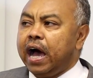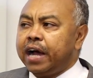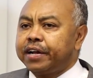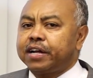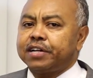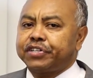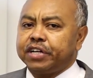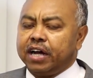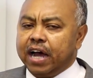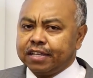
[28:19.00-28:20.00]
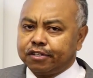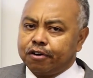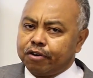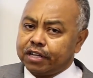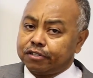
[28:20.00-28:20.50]
Agriculture and
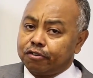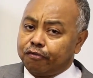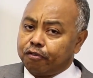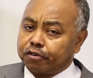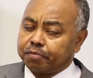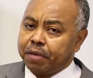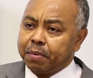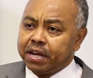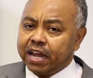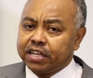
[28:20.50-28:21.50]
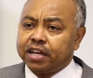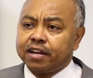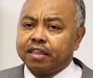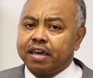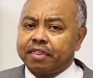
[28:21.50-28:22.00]
so on and so forth. Maybe in
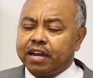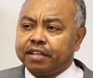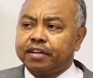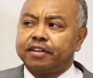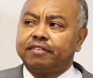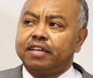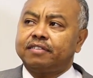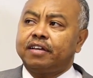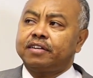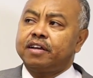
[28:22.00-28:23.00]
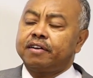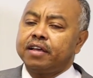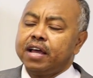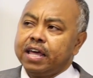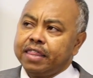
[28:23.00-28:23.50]
Nigeria, they're the leading research
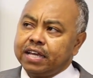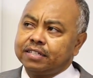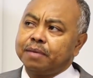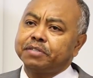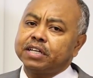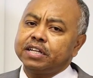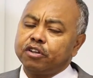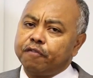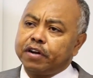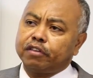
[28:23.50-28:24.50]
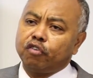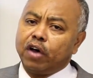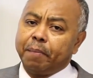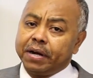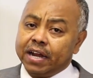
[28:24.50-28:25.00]
center. There is something in University of
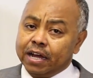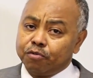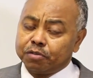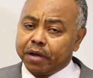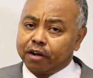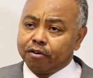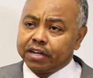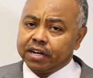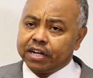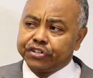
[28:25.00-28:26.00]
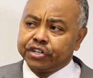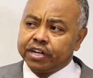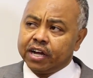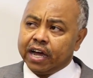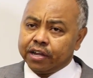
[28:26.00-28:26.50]
Abadan with my colleague in
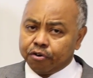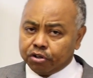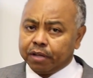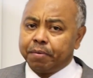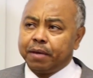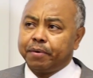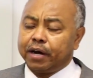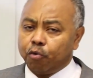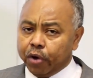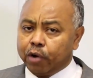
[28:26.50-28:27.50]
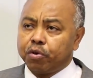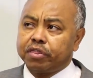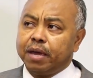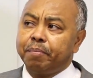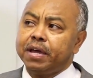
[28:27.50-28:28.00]
Nigeria. I wrote a paper, I work
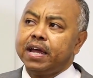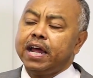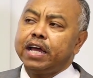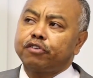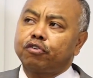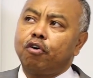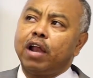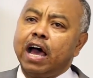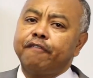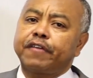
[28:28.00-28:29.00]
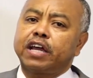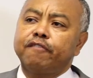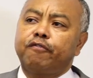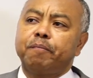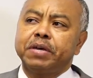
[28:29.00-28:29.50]
with them. It's called Africa
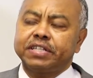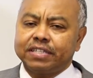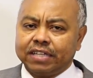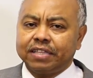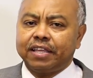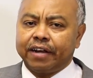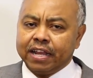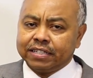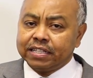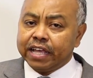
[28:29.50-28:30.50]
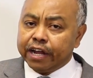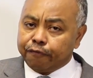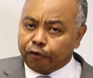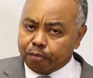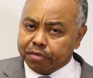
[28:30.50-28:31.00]
Information Center. Let's
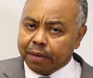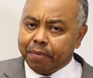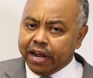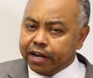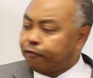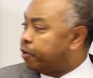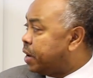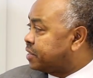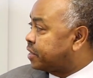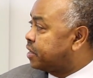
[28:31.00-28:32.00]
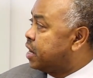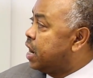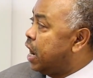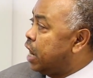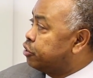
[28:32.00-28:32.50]
learn from them, learning from others.
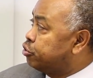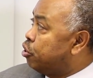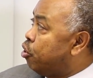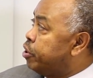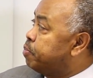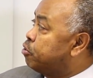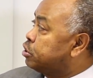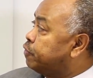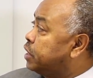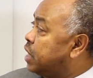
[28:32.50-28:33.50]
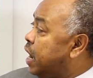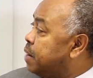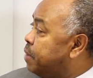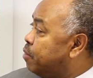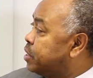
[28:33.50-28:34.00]
And so on. Because of the
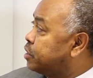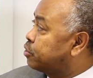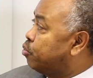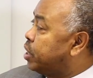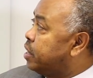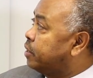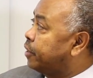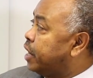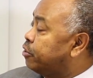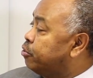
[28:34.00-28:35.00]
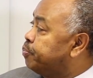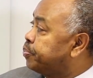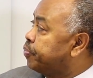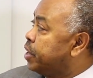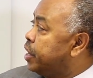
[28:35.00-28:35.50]
time, I will just quickly try to
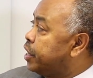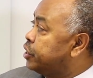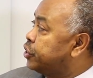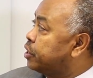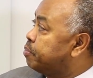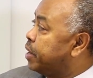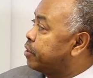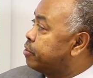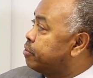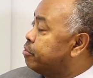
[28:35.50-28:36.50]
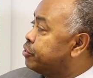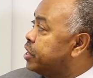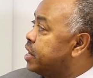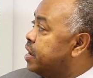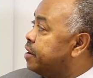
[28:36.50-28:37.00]
reach my
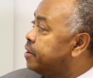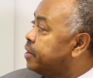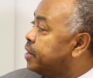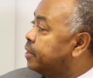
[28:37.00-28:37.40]
conclusion here.